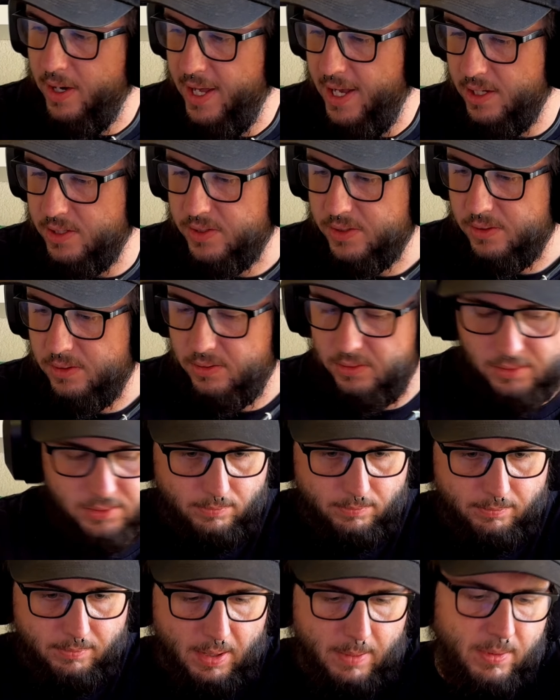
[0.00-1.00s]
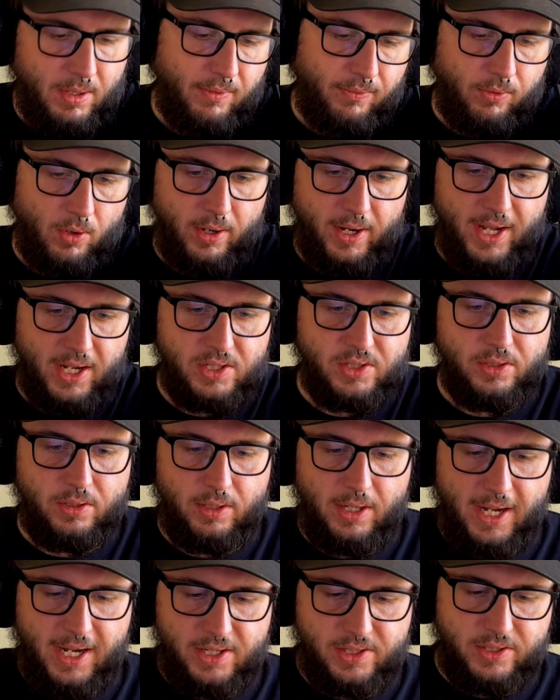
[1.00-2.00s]
axle. Maybe a front
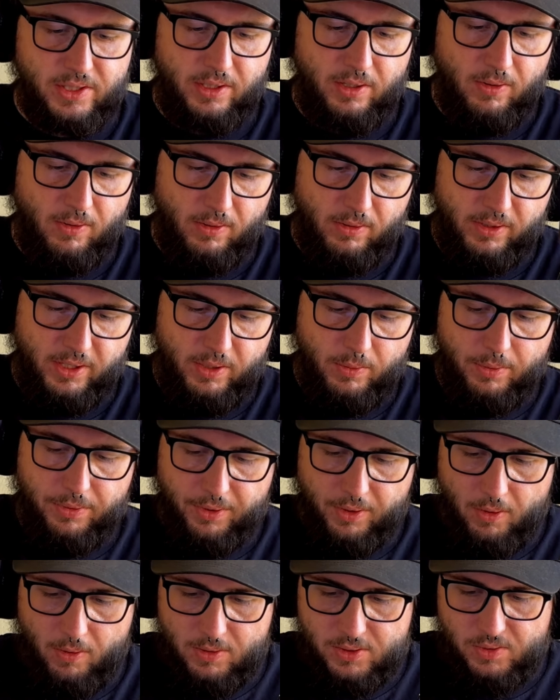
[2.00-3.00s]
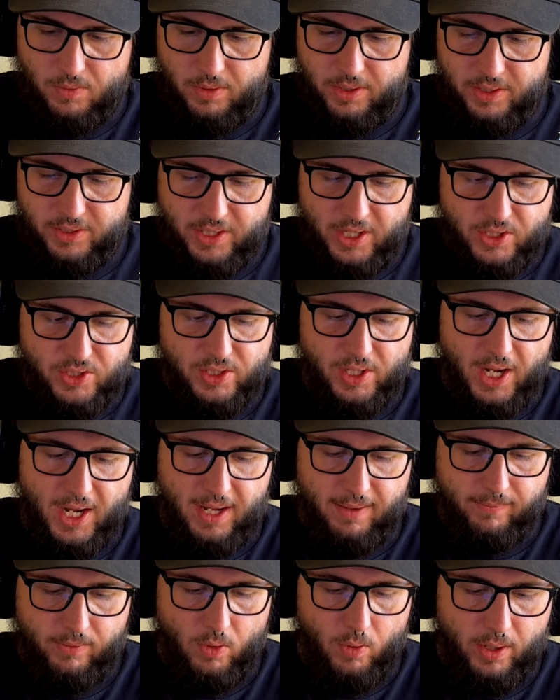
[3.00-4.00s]
axle. Actually, currently with the car's orientation, I
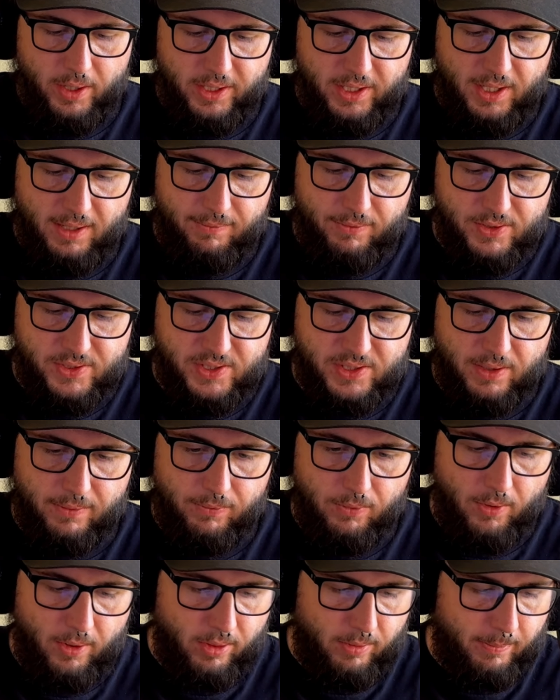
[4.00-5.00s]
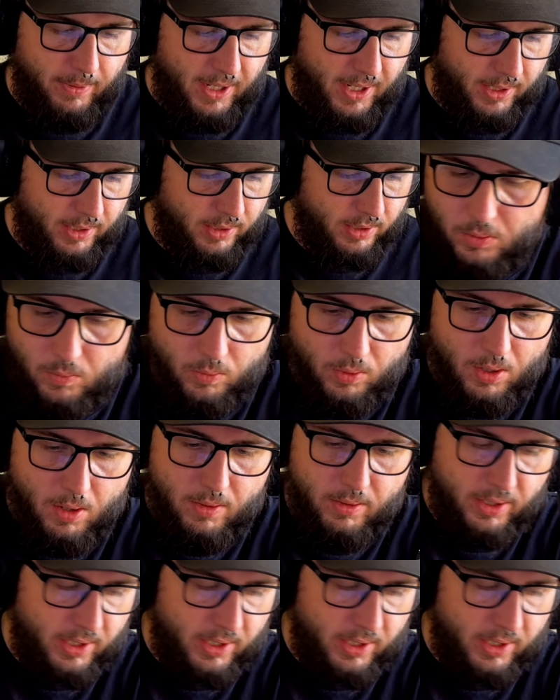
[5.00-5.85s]
have no idea if this is the front or the back. We're already